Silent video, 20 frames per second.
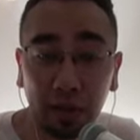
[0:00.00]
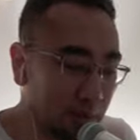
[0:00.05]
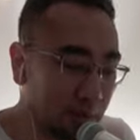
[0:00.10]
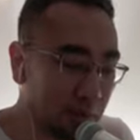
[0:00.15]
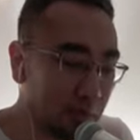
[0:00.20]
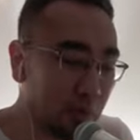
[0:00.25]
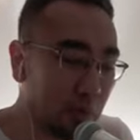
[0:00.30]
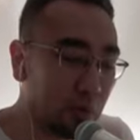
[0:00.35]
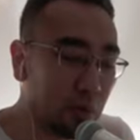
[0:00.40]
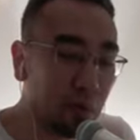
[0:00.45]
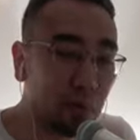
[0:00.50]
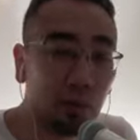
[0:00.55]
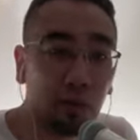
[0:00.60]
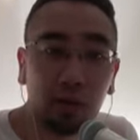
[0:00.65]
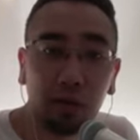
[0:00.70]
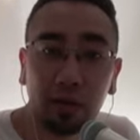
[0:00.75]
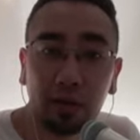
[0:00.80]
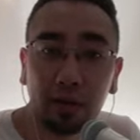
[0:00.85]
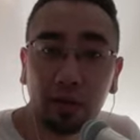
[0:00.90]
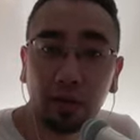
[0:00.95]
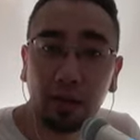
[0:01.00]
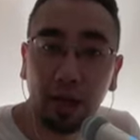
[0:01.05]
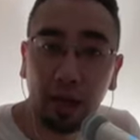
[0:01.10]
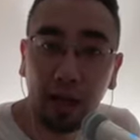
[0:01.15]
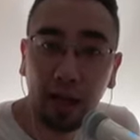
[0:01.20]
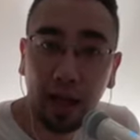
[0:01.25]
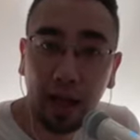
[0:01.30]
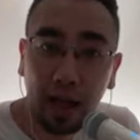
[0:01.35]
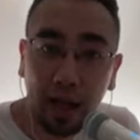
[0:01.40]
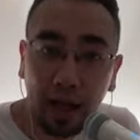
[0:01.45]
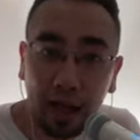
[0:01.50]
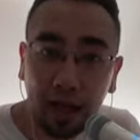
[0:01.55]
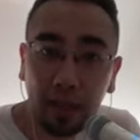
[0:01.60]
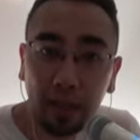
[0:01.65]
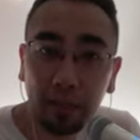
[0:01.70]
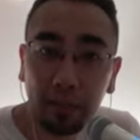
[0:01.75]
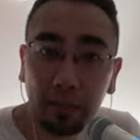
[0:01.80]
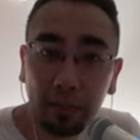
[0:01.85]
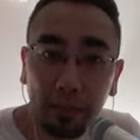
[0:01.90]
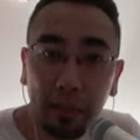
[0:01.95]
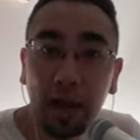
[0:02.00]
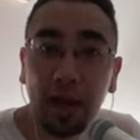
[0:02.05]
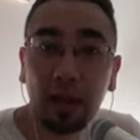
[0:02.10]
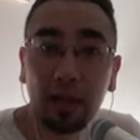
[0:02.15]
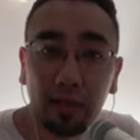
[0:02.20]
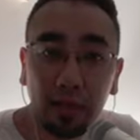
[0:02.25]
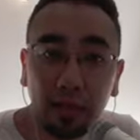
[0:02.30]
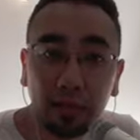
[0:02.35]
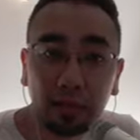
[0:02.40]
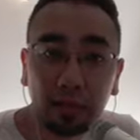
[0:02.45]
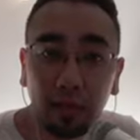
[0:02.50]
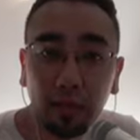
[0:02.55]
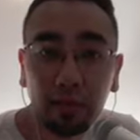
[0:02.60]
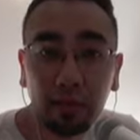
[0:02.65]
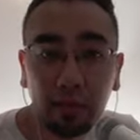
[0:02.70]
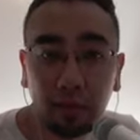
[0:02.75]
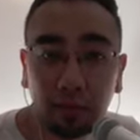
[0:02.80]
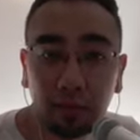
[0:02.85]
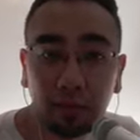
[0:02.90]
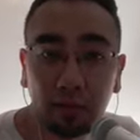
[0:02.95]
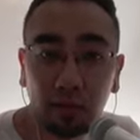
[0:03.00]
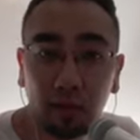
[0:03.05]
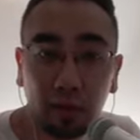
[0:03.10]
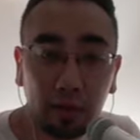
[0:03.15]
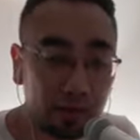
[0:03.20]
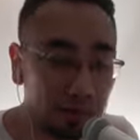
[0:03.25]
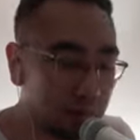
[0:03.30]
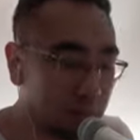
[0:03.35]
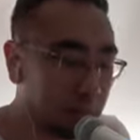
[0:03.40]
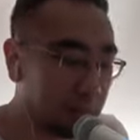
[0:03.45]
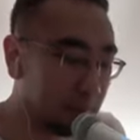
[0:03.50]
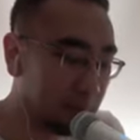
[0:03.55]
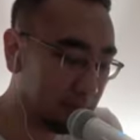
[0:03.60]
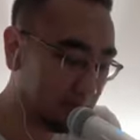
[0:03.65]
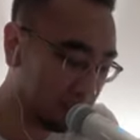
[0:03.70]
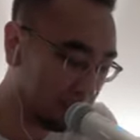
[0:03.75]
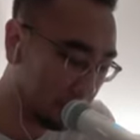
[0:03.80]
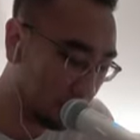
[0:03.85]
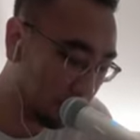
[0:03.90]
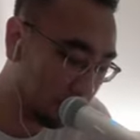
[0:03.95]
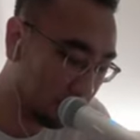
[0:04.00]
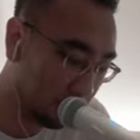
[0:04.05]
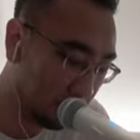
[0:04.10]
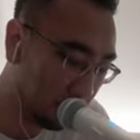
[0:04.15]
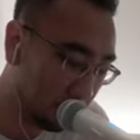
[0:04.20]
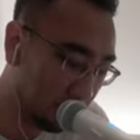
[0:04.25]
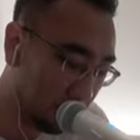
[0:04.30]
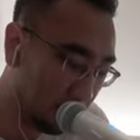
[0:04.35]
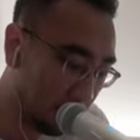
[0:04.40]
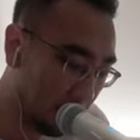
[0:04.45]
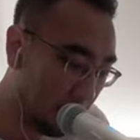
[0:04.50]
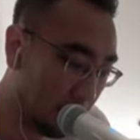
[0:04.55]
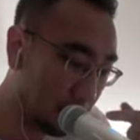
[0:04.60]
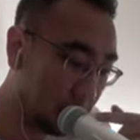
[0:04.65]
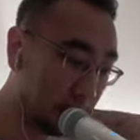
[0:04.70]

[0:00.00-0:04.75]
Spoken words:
So would I buy this if this is not given to me?